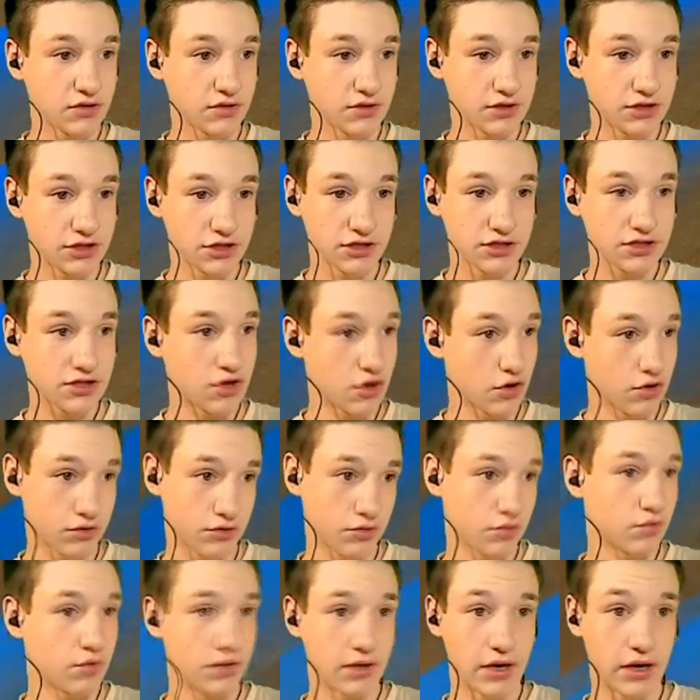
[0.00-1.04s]
let's just go to
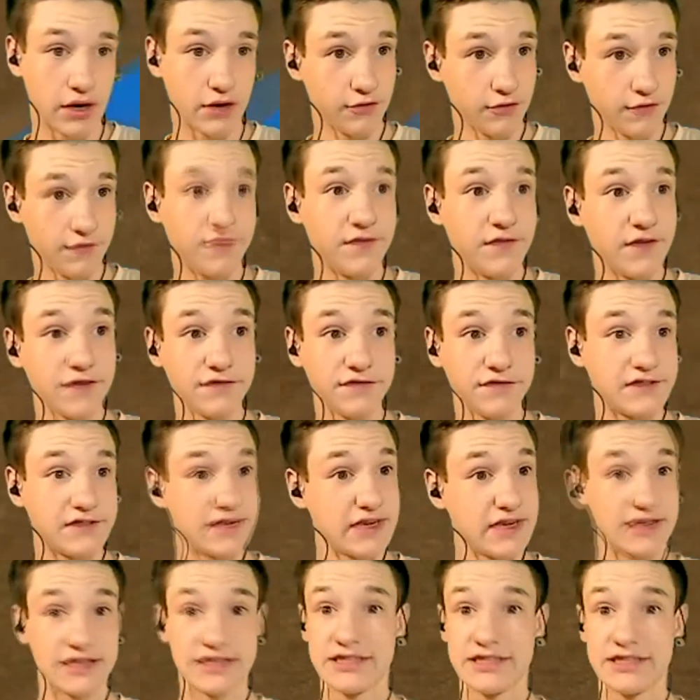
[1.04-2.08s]

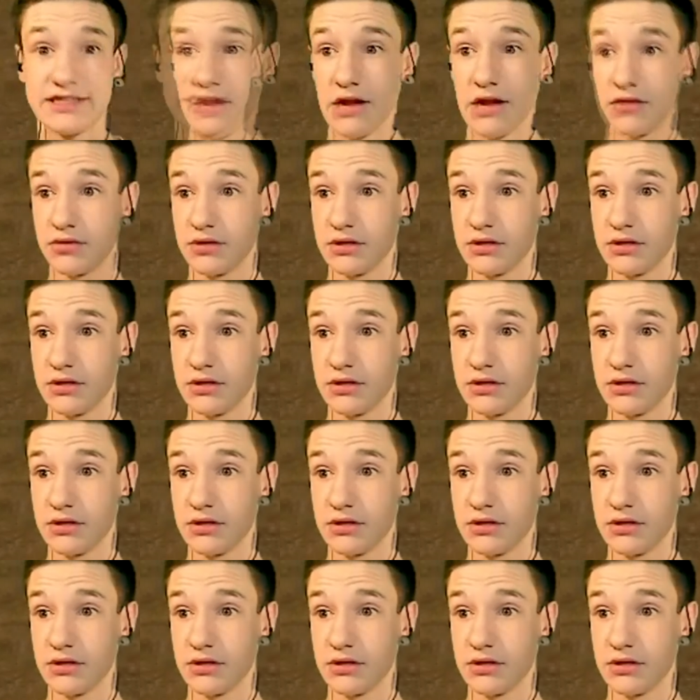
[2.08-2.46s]
150. Sound